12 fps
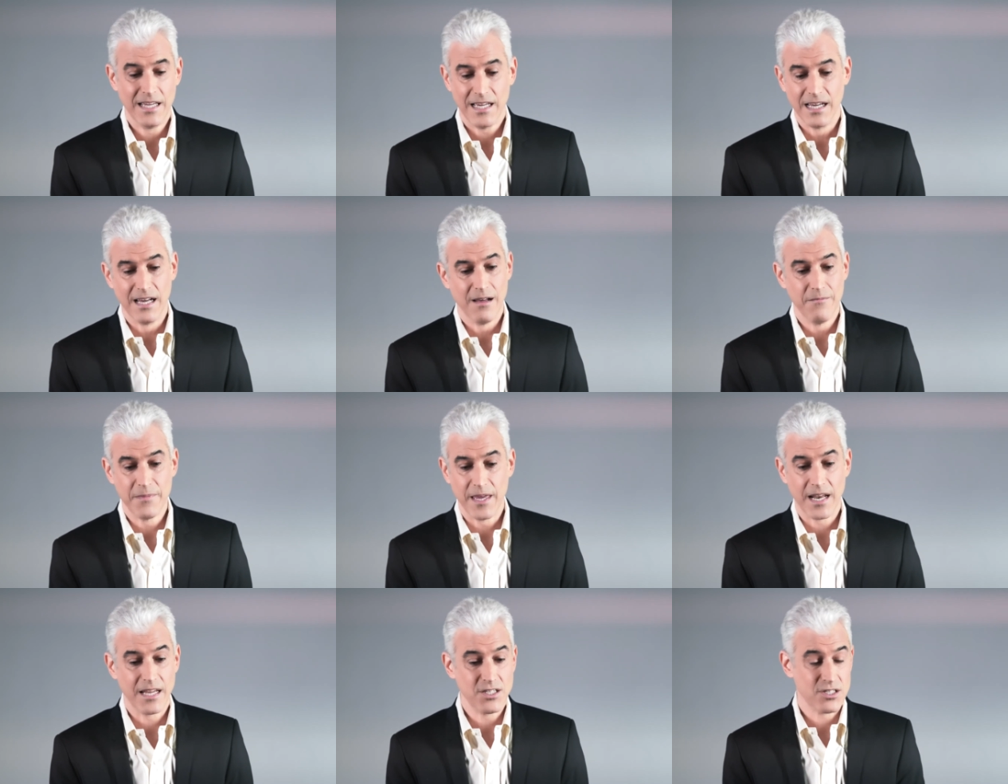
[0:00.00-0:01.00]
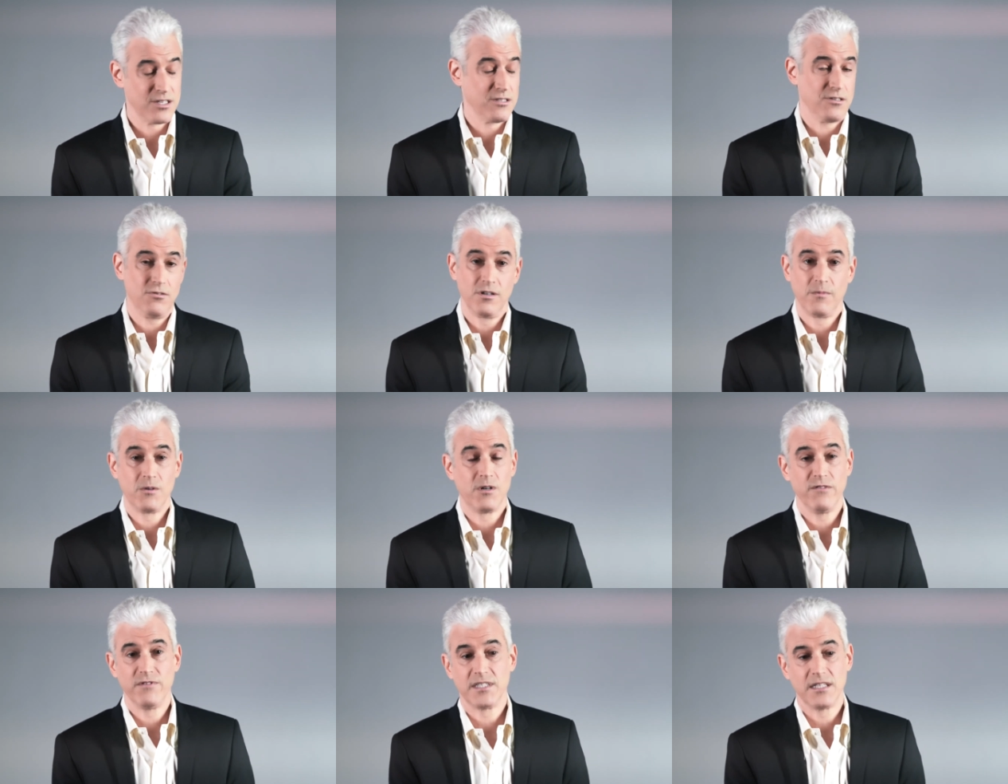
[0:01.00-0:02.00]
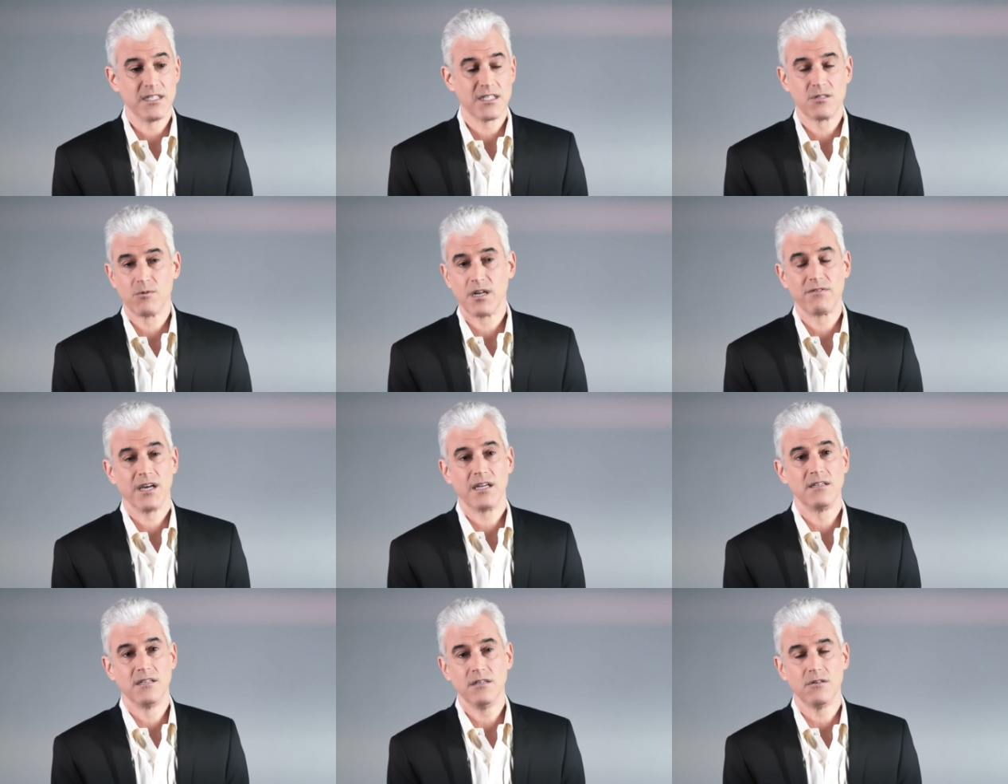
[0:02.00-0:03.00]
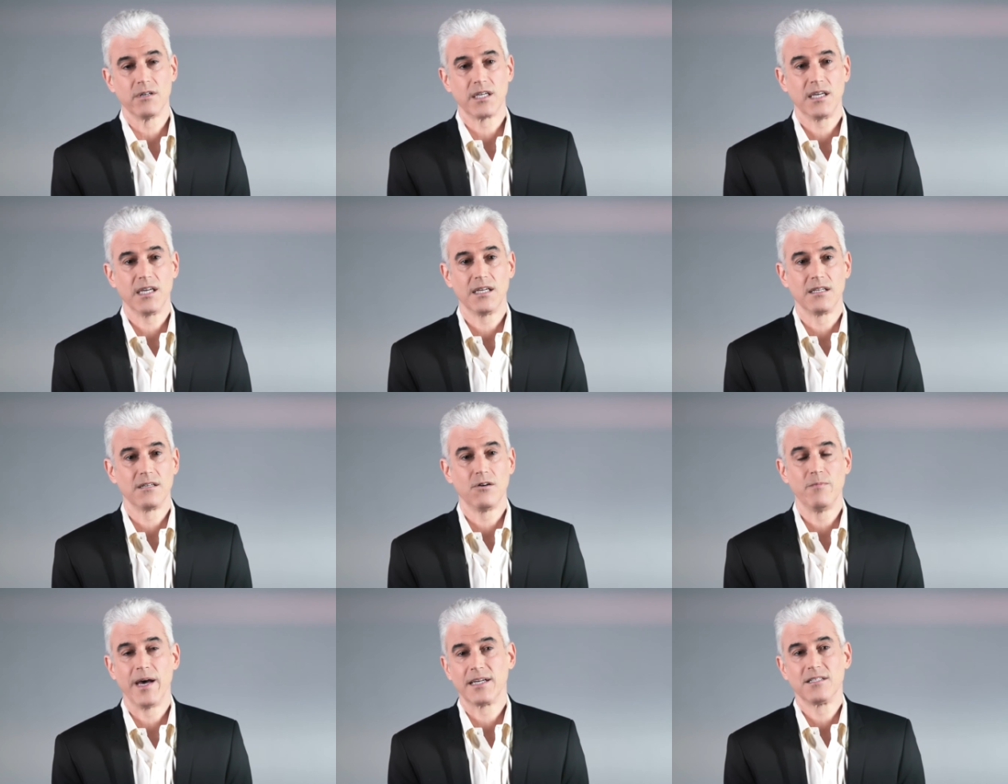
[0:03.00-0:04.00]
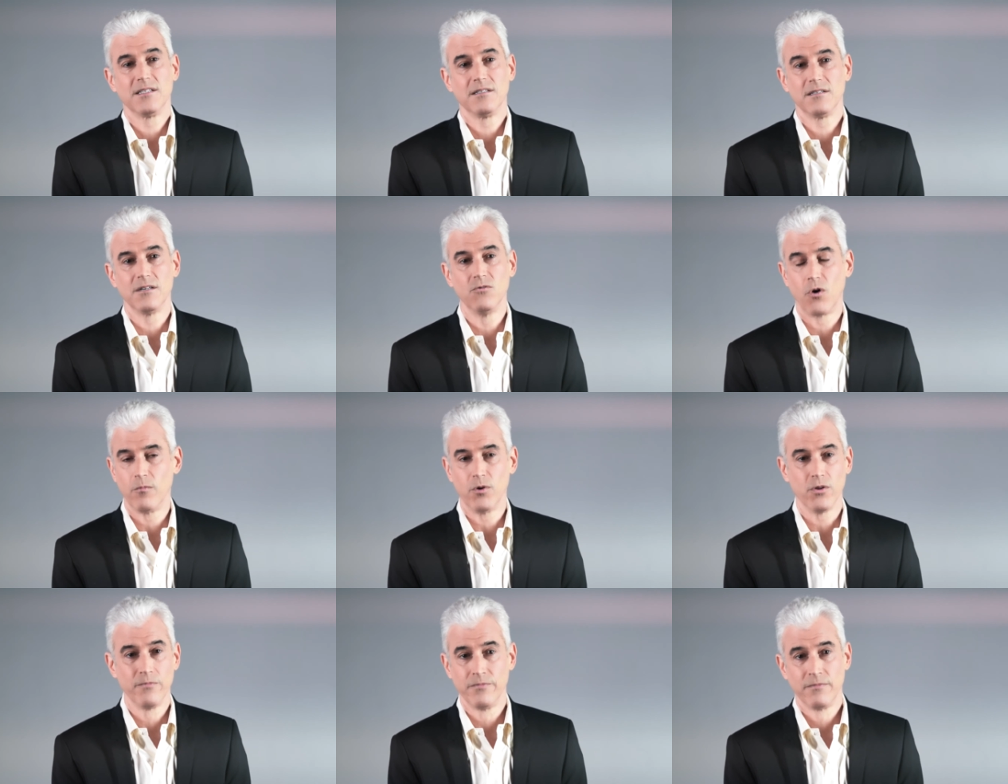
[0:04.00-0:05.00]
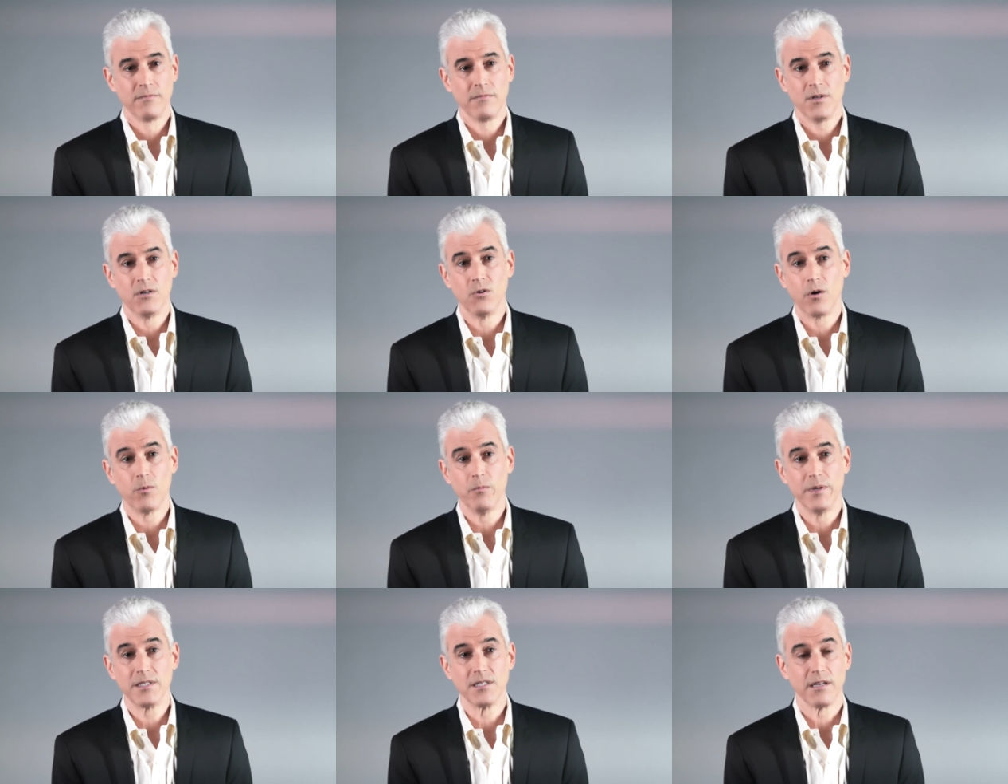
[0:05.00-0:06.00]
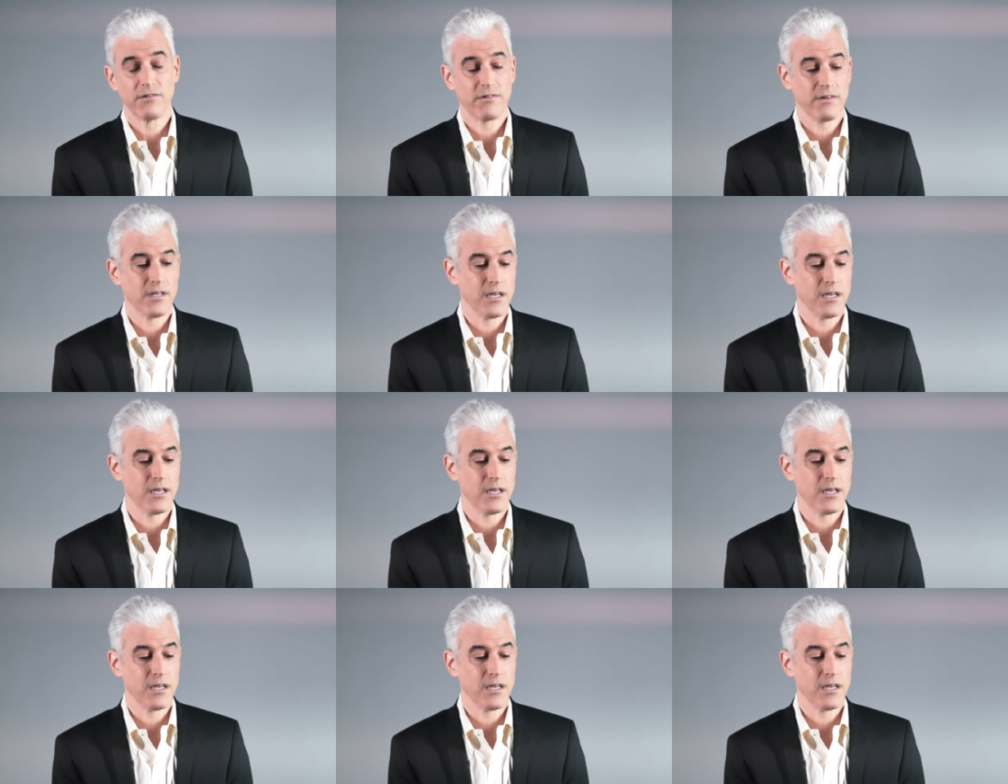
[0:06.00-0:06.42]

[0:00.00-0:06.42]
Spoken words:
And I just turned to my wife and said, this is what I've got to do. I can't go back to a normal business.